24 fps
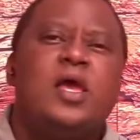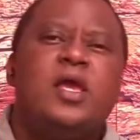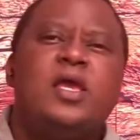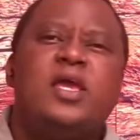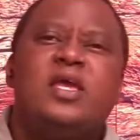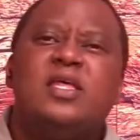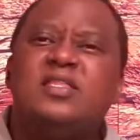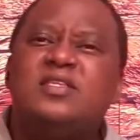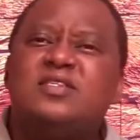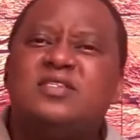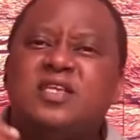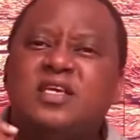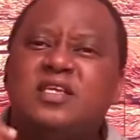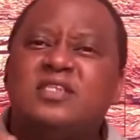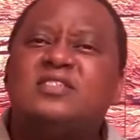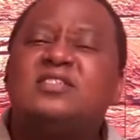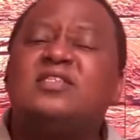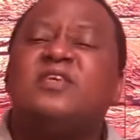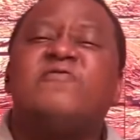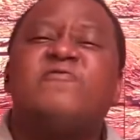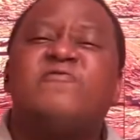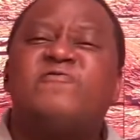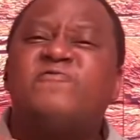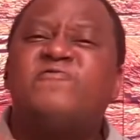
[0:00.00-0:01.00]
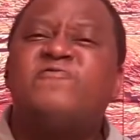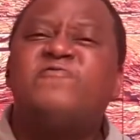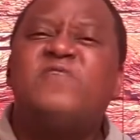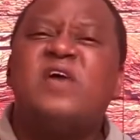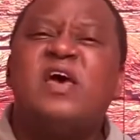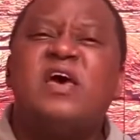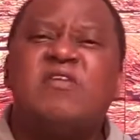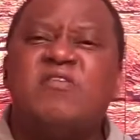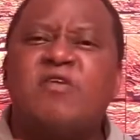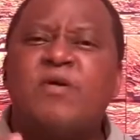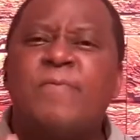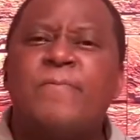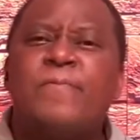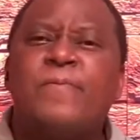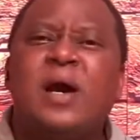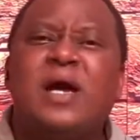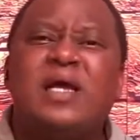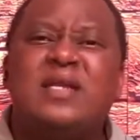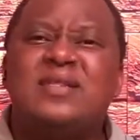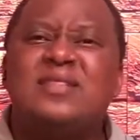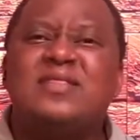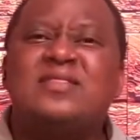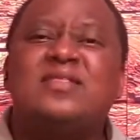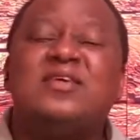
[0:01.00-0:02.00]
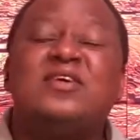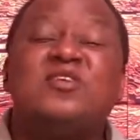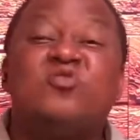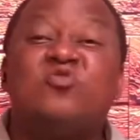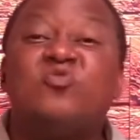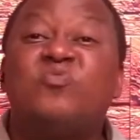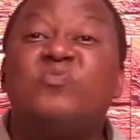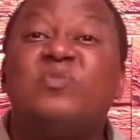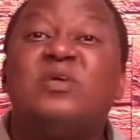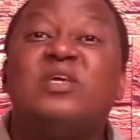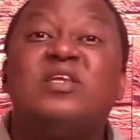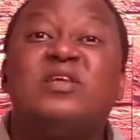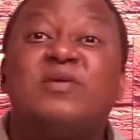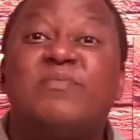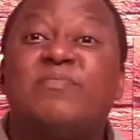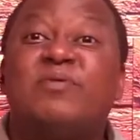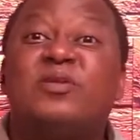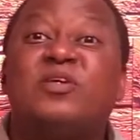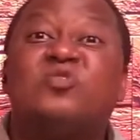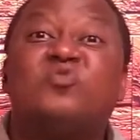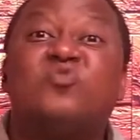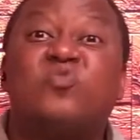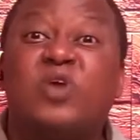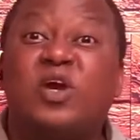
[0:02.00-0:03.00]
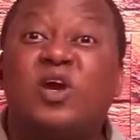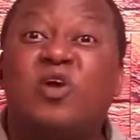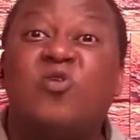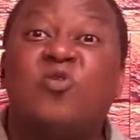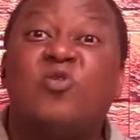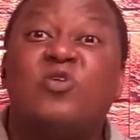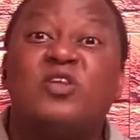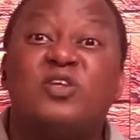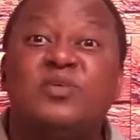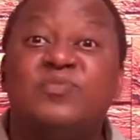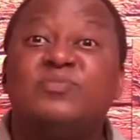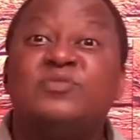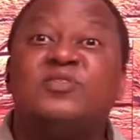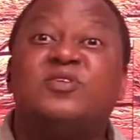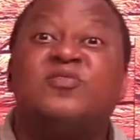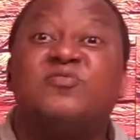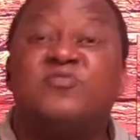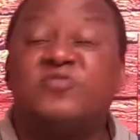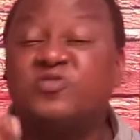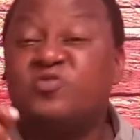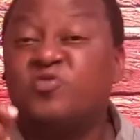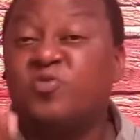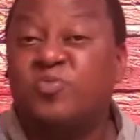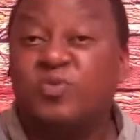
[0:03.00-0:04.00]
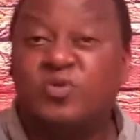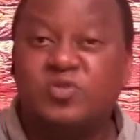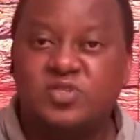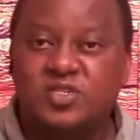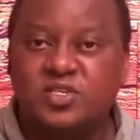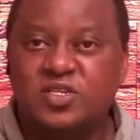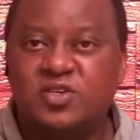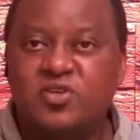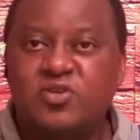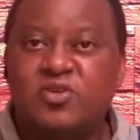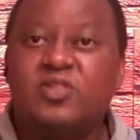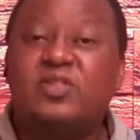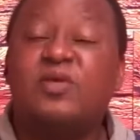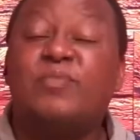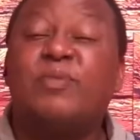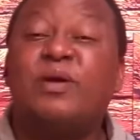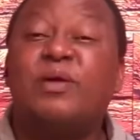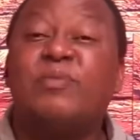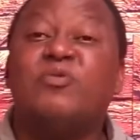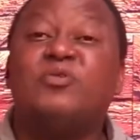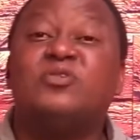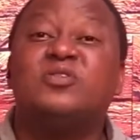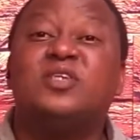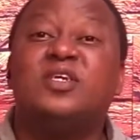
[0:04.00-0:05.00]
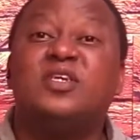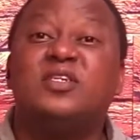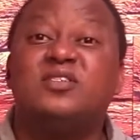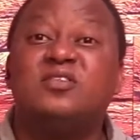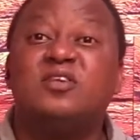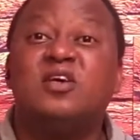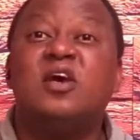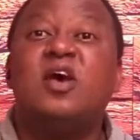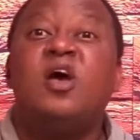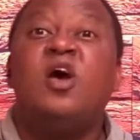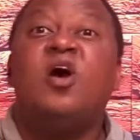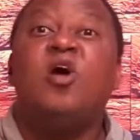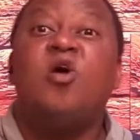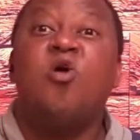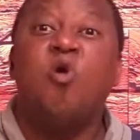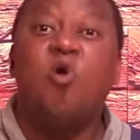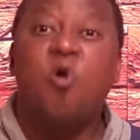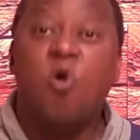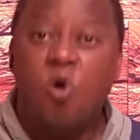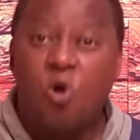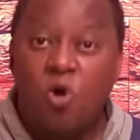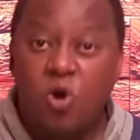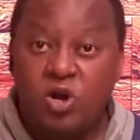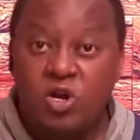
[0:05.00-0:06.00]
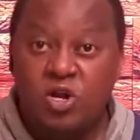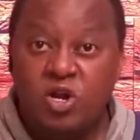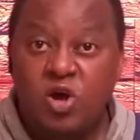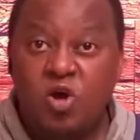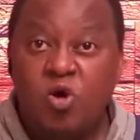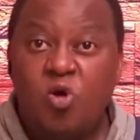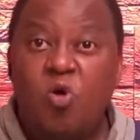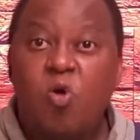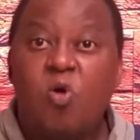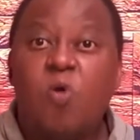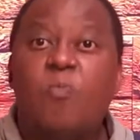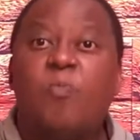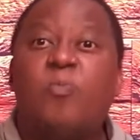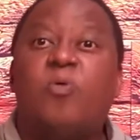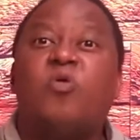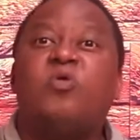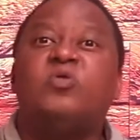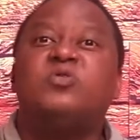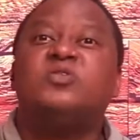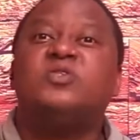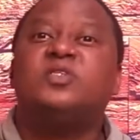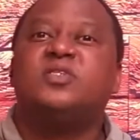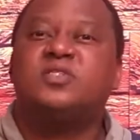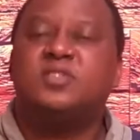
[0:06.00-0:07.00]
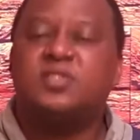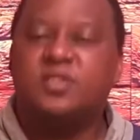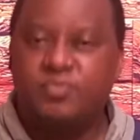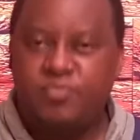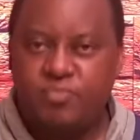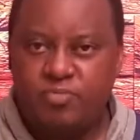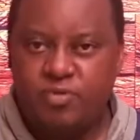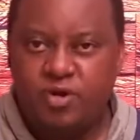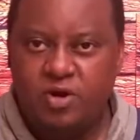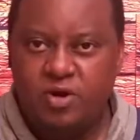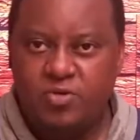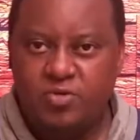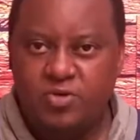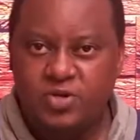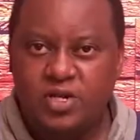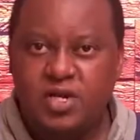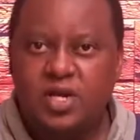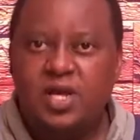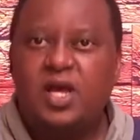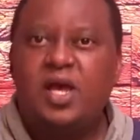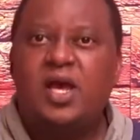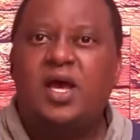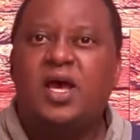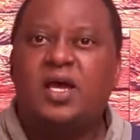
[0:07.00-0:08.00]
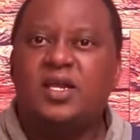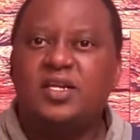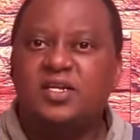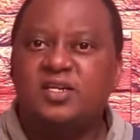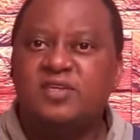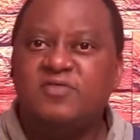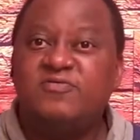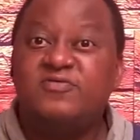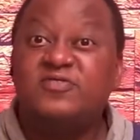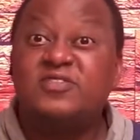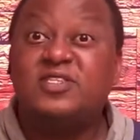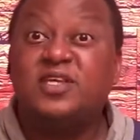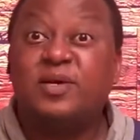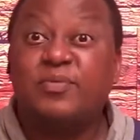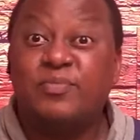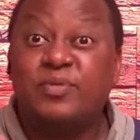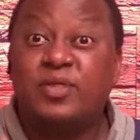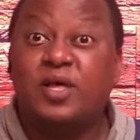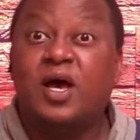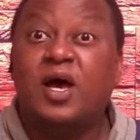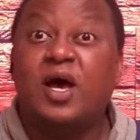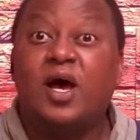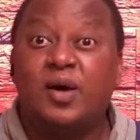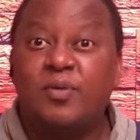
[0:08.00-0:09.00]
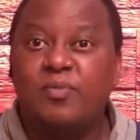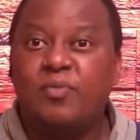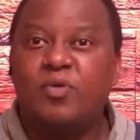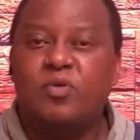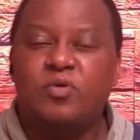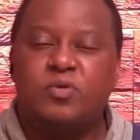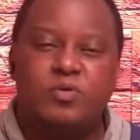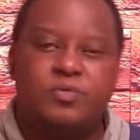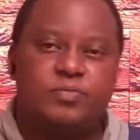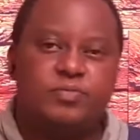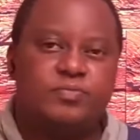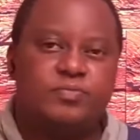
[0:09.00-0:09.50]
It's, it's a very bad thing to be in a place where God Himself is opposing you. And the Bible says, God opposes the proud, and lifts up the humble.